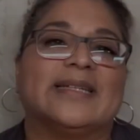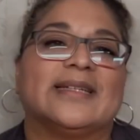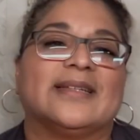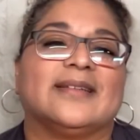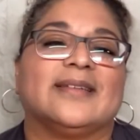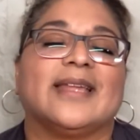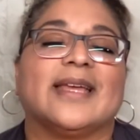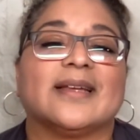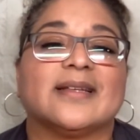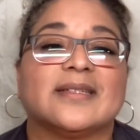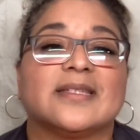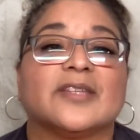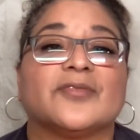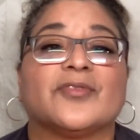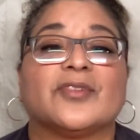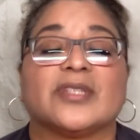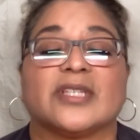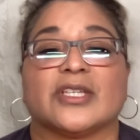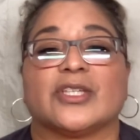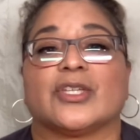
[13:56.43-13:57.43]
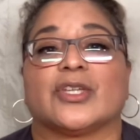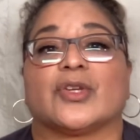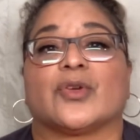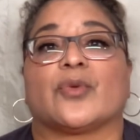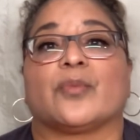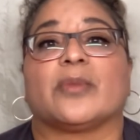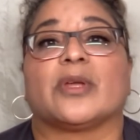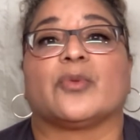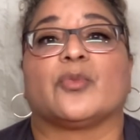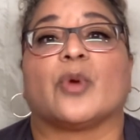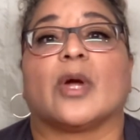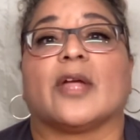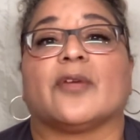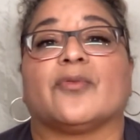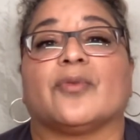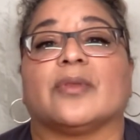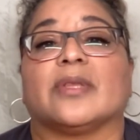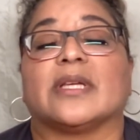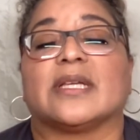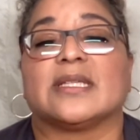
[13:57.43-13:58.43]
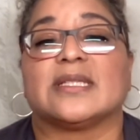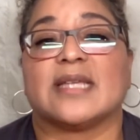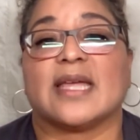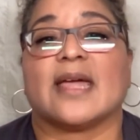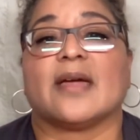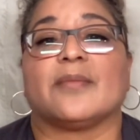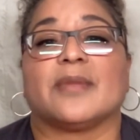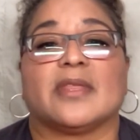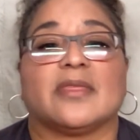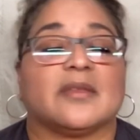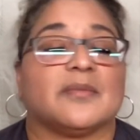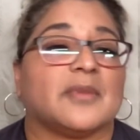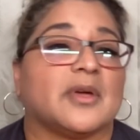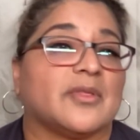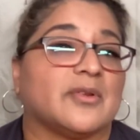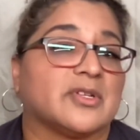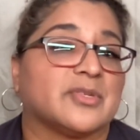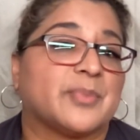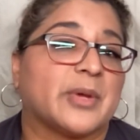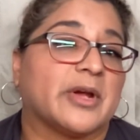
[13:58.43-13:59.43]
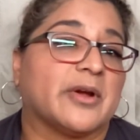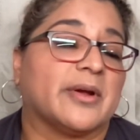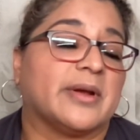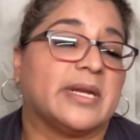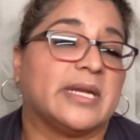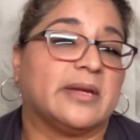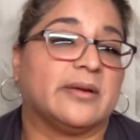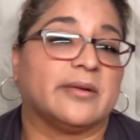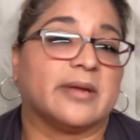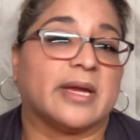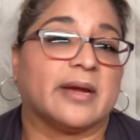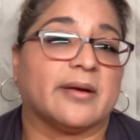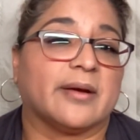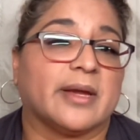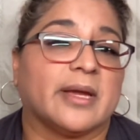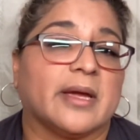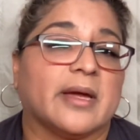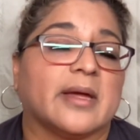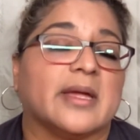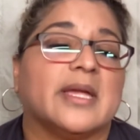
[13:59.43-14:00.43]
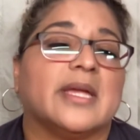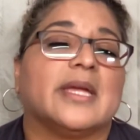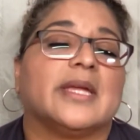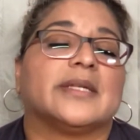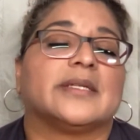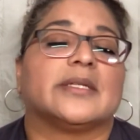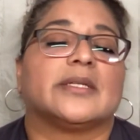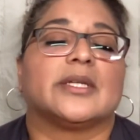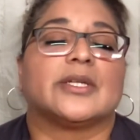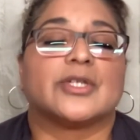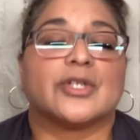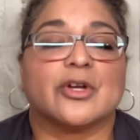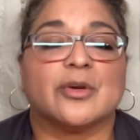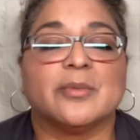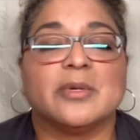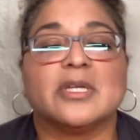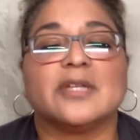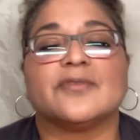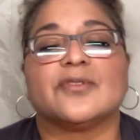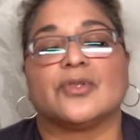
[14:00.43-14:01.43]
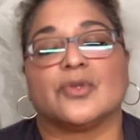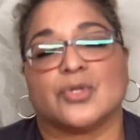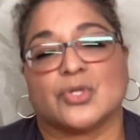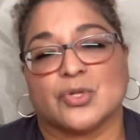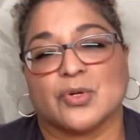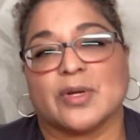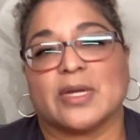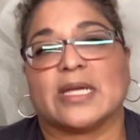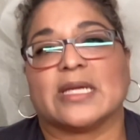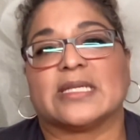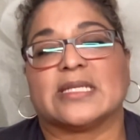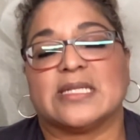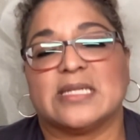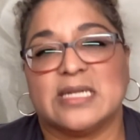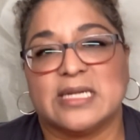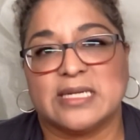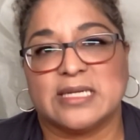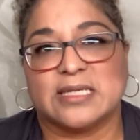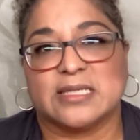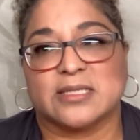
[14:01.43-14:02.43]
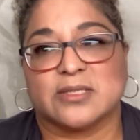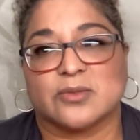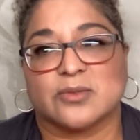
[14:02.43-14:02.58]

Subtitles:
Next, the physician or midwife will examine the mother's perineal area to determine if suturing is needed